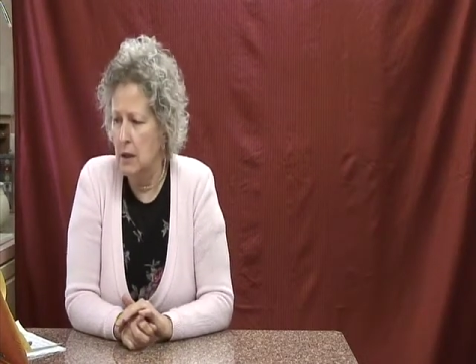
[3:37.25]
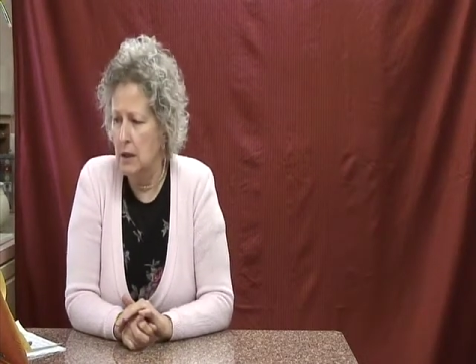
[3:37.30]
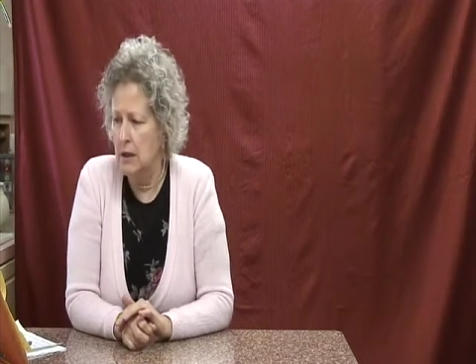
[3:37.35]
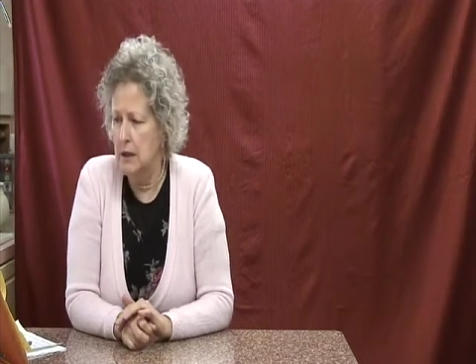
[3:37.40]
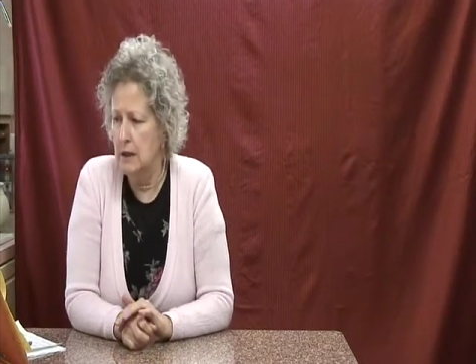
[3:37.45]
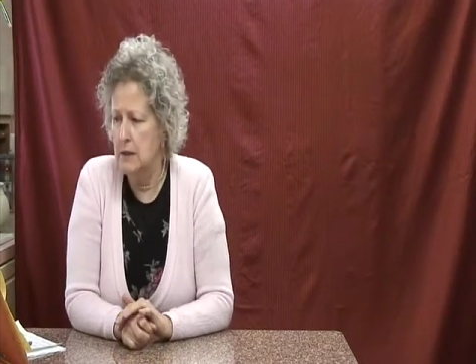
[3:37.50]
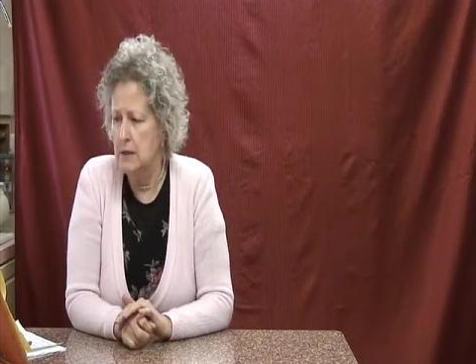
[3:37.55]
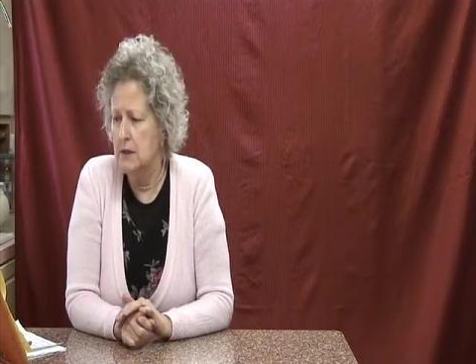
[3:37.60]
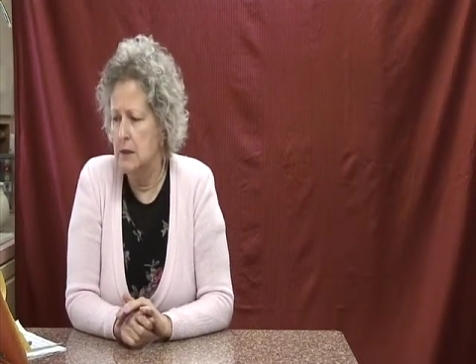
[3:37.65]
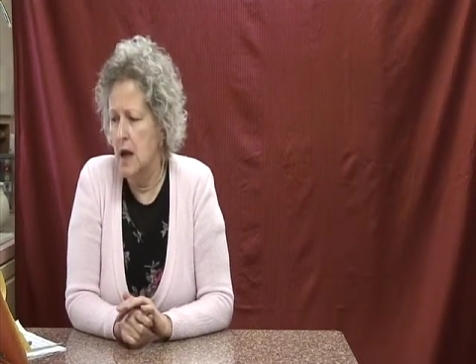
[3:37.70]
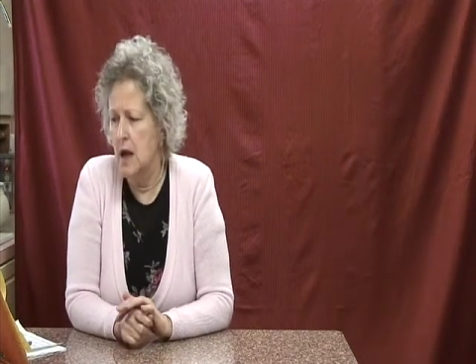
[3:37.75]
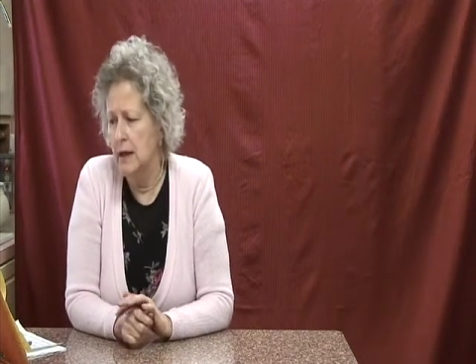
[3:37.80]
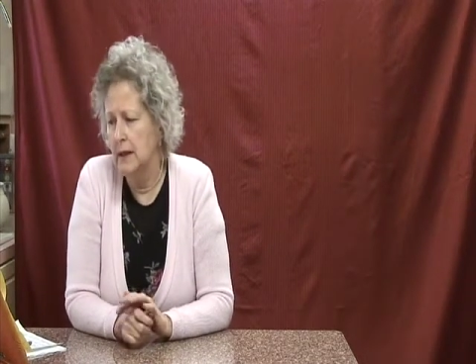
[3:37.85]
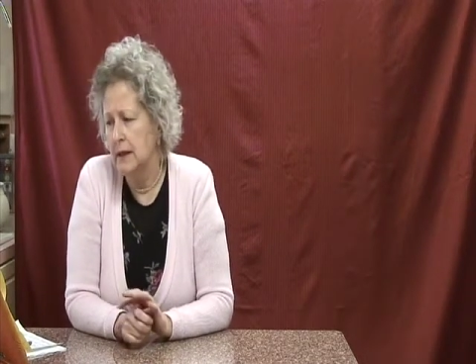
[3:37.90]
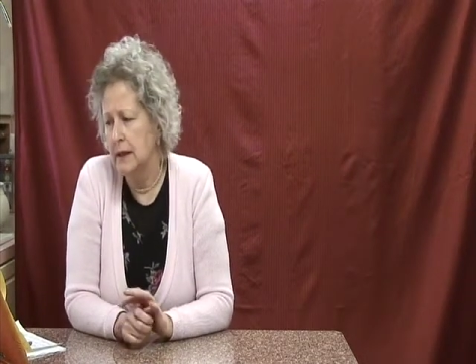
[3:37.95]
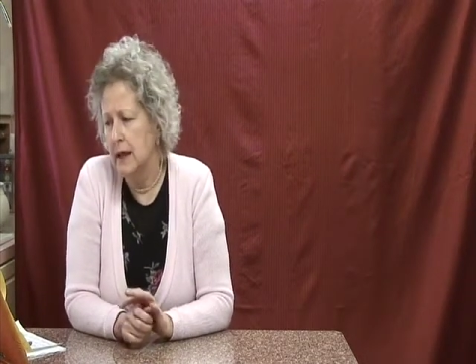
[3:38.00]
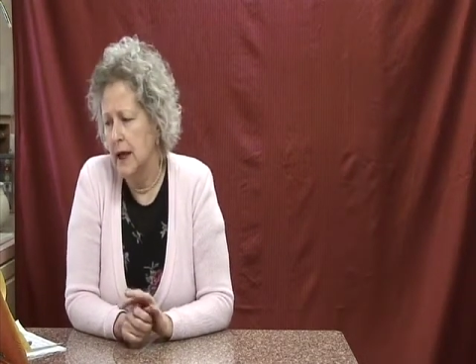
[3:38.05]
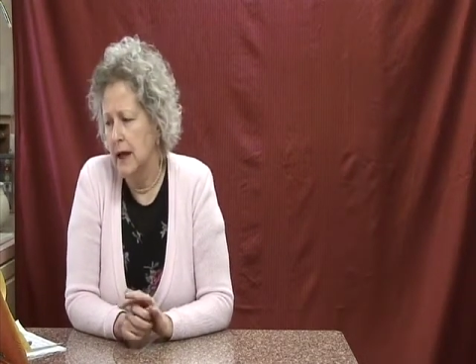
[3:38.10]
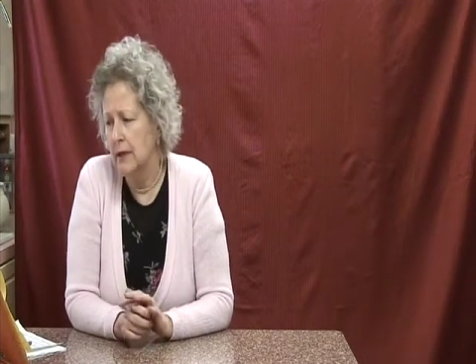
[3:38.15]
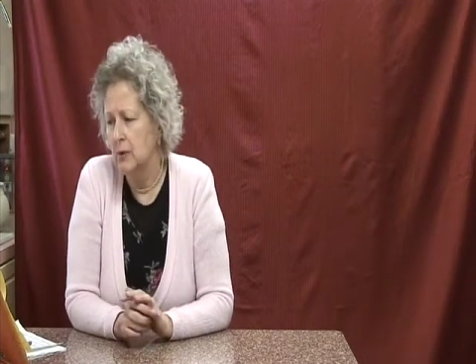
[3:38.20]
It is not a
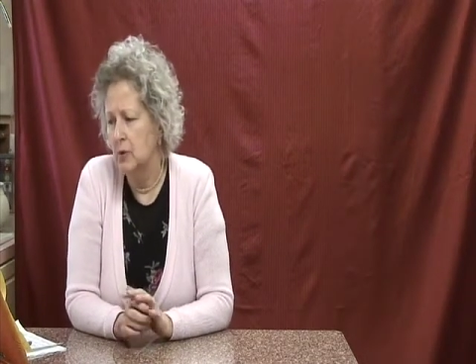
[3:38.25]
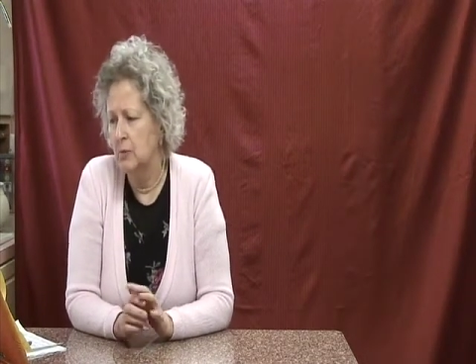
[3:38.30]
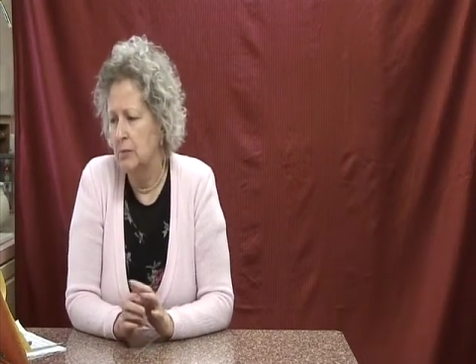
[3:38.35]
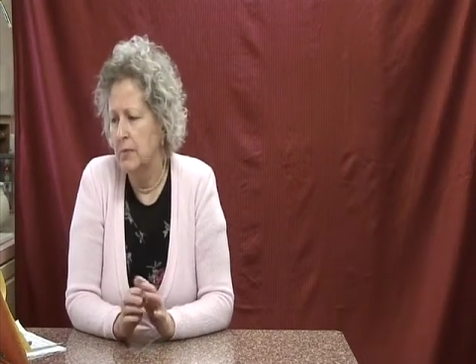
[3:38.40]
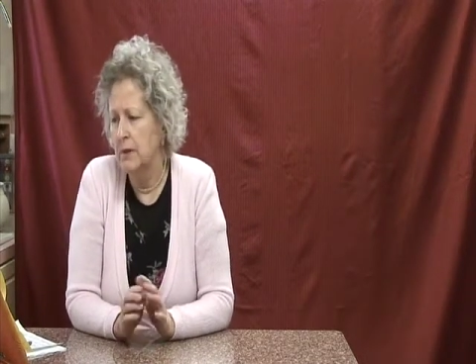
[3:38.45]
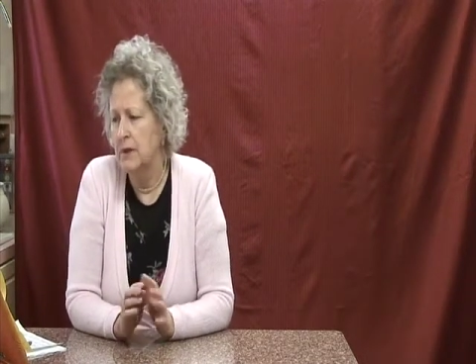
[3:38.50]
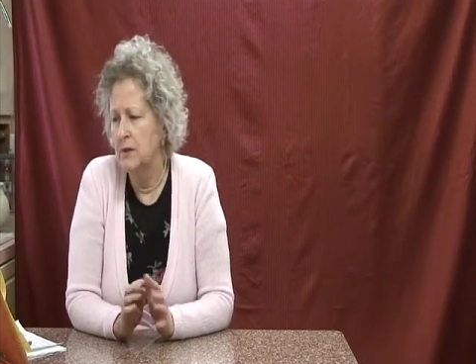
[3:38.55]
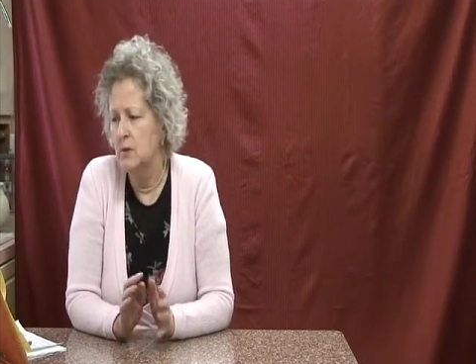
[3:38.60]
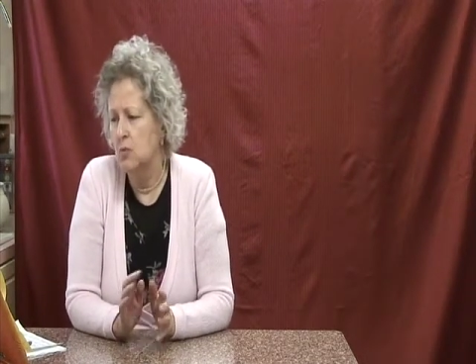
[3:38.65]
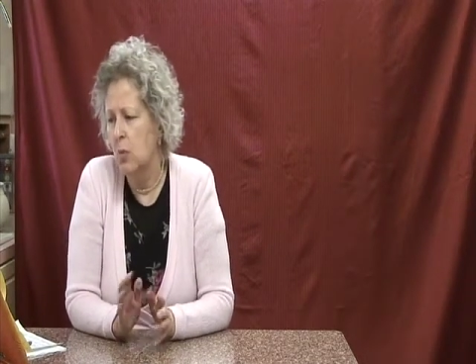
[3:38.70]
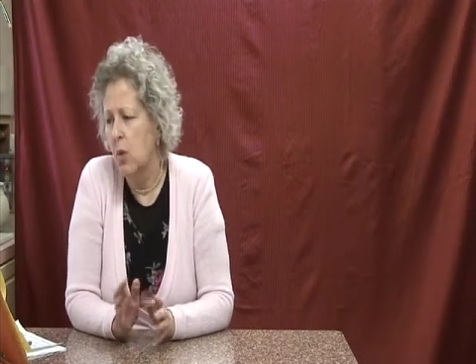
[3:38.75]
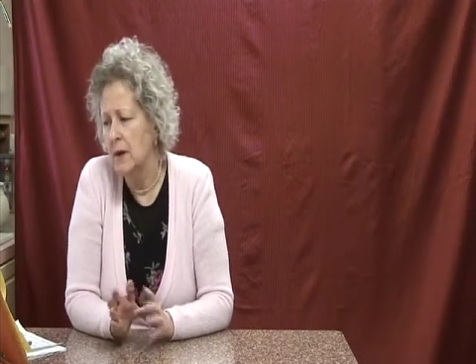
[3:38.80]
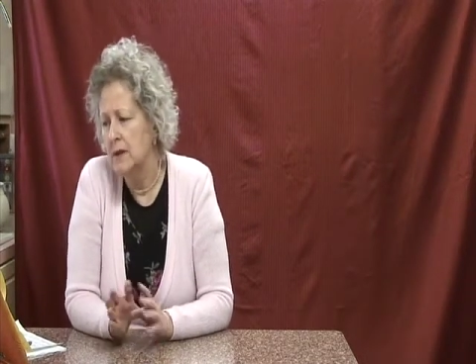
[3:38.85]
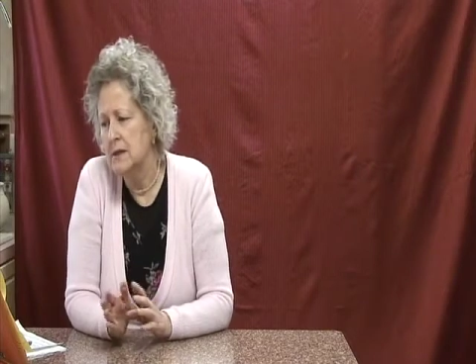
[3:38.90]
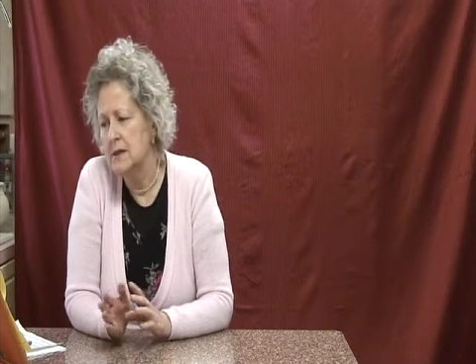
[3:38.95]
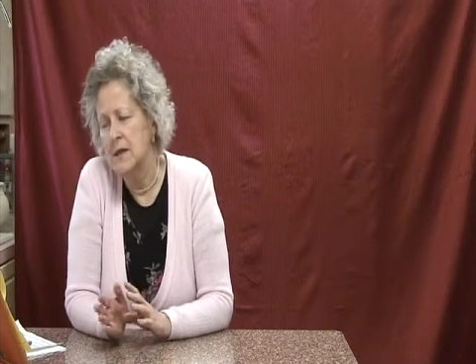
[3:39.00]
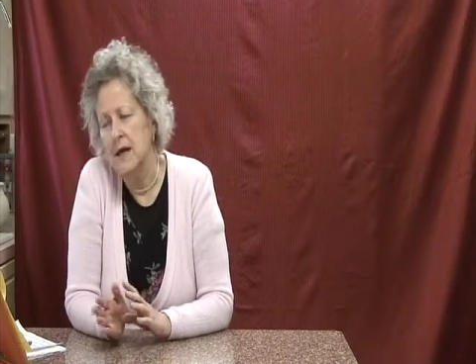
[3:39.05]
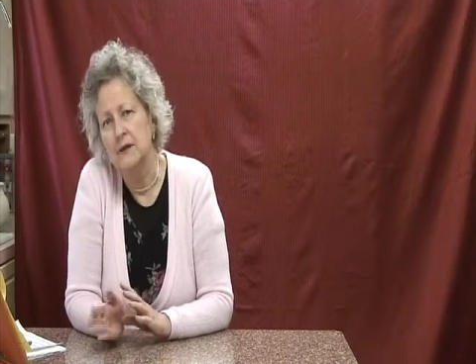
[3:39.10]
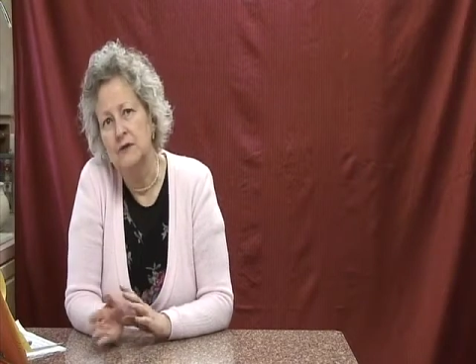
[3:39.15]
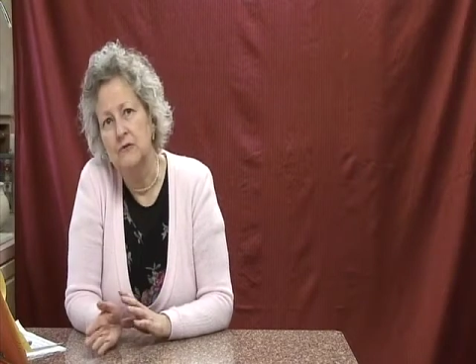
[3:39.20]
God who pits one
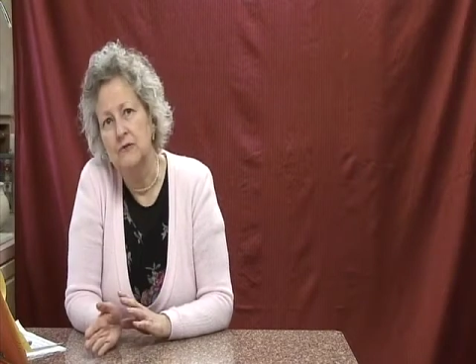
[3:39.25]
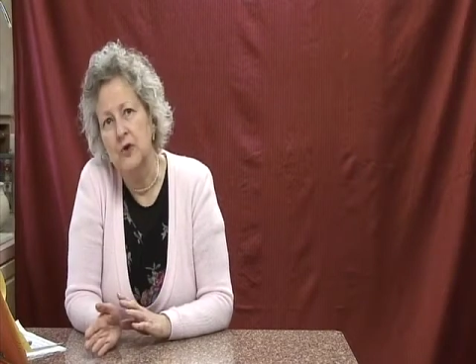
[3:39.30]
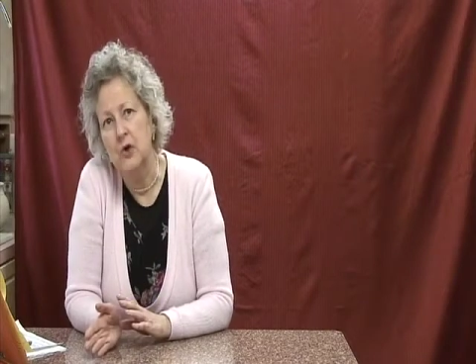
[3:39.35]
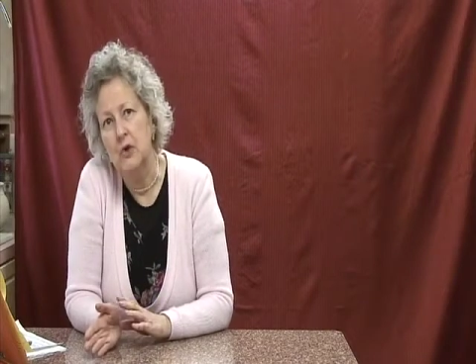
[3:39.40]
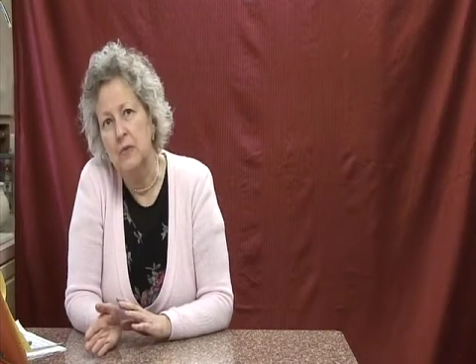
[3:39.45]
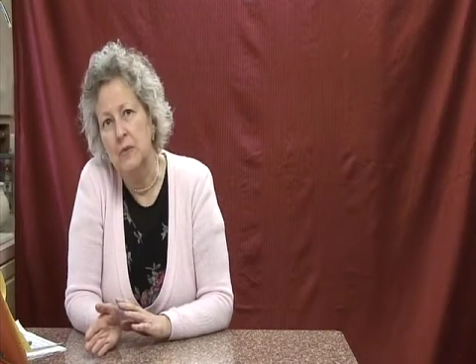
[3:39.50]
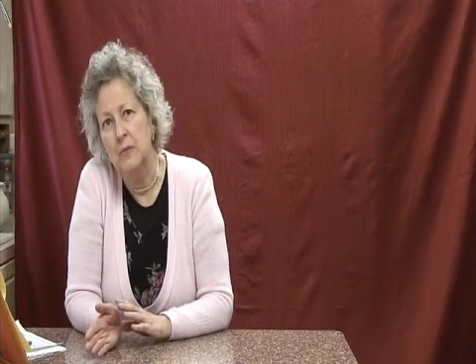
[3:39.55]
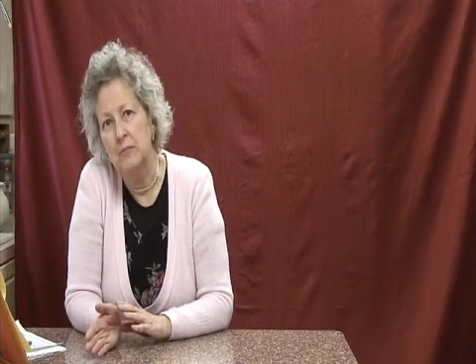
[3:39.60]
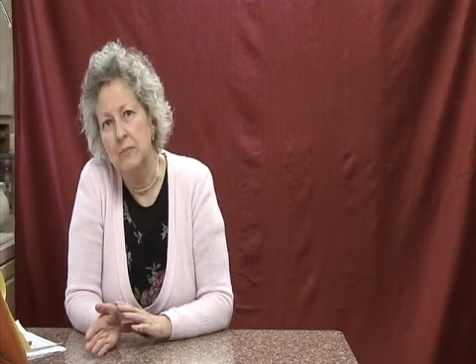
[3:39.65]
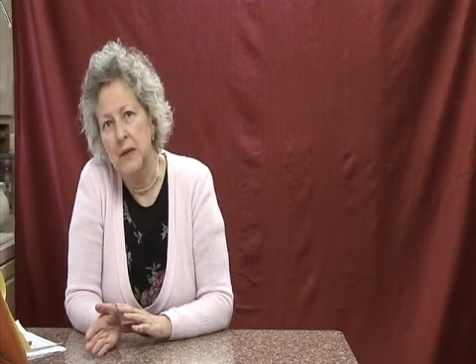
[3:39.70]
sect of human